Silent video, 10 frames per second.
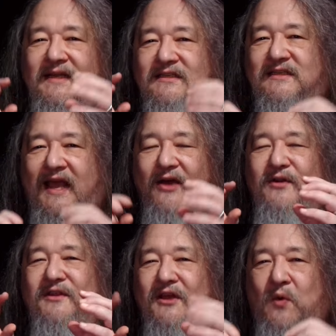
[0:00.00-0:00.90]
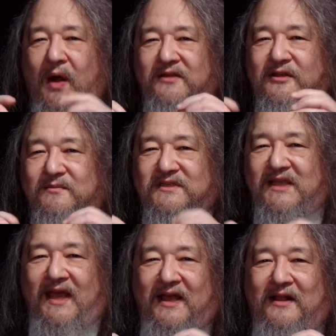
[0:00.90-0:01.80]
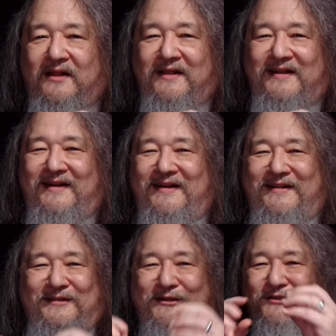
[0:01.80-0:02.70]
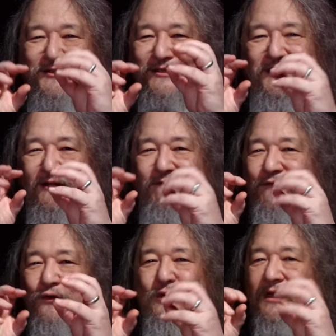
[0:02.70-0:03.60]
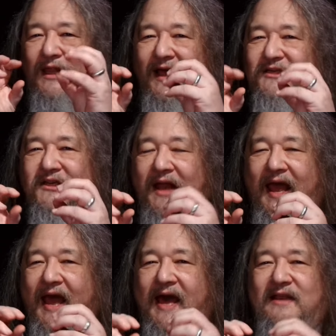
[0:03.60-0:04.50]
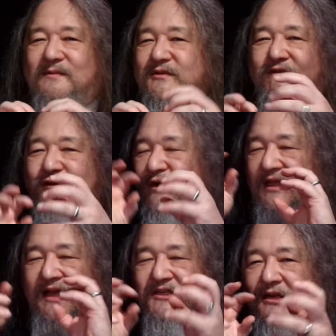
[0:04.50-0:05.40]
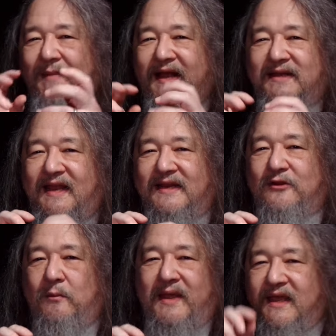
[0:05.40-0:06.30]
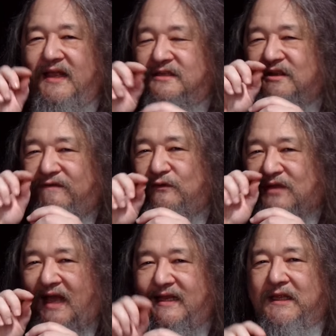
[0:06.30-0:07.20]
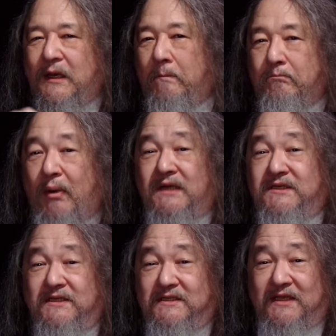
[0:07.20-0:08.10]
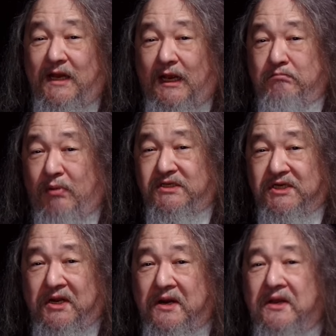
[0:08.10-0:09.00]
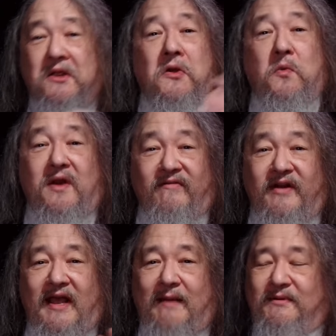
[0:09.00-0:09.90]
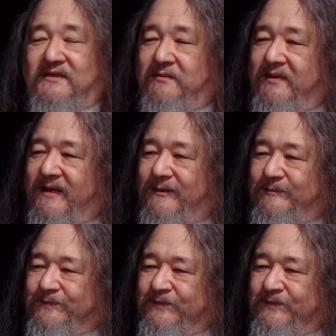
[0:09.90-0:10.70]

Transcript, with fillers: It's down at the quantum scale. Uh, just little few collection of atoms, a few collection of magnetic domains, a few tiny little punches and a punch card, whatever it happens to be.